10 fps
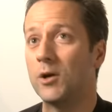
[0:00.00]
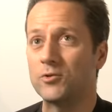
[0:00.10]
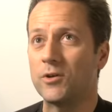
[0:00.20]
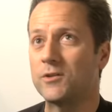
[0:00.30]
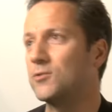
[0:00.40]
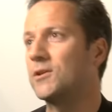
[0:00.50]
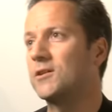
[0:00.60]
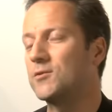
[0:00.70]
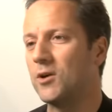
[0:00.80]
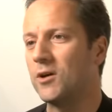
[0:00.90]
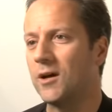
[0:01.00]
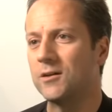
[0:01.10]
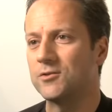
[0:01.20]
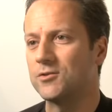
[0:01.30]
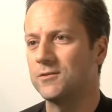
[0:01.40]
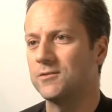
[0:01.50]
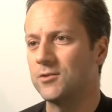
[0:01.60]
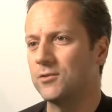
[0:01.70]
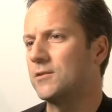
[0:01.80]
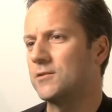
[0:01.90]
truss or that's my arch.
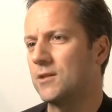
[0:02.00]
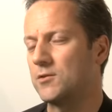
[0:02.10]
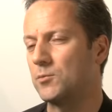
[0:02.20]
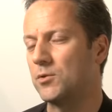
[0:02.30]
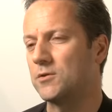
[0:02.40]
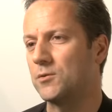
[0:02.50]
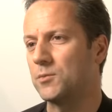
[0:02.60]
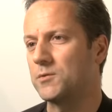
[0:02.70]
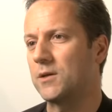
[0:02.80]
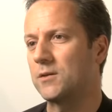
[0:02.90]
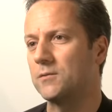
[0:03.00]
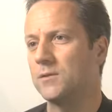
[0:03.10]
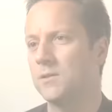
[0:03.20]
So that's a personal perspective.